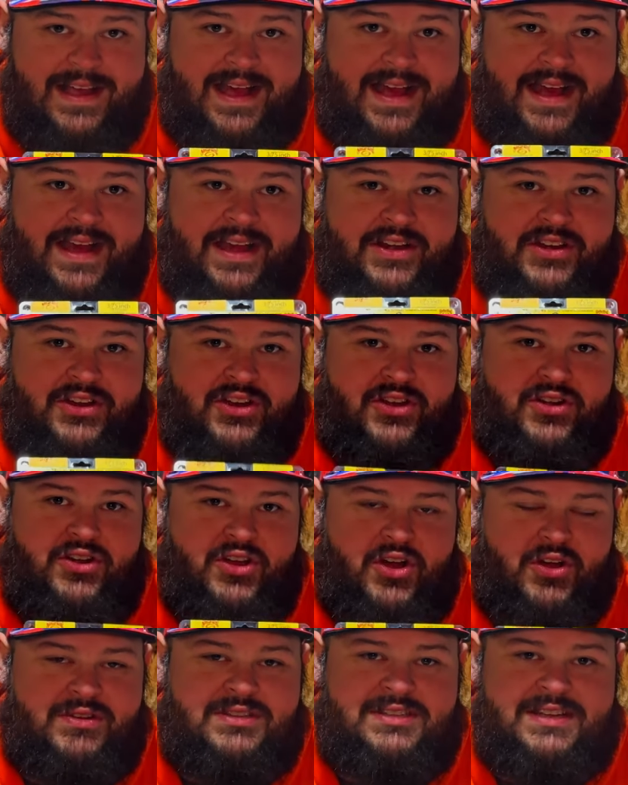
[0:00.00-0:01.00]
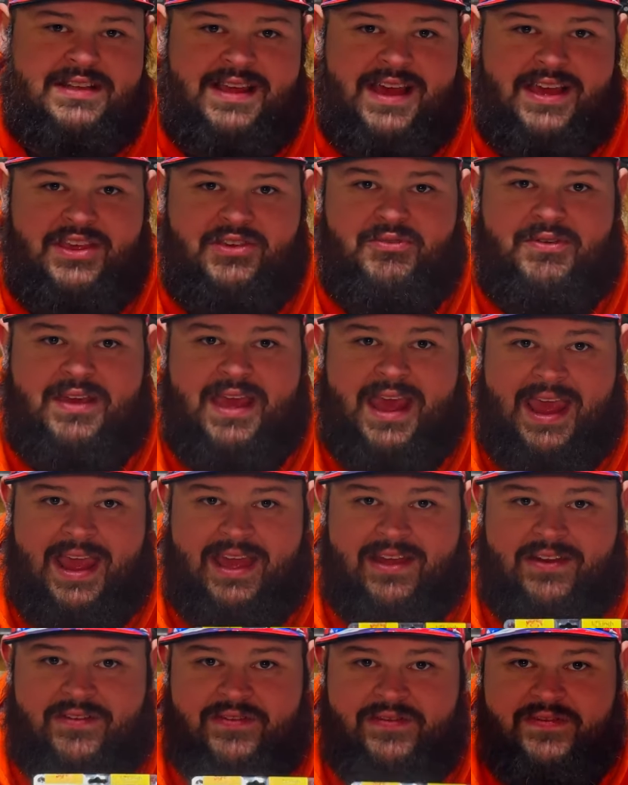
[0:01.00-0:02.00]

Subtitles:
and you're noticing that you can't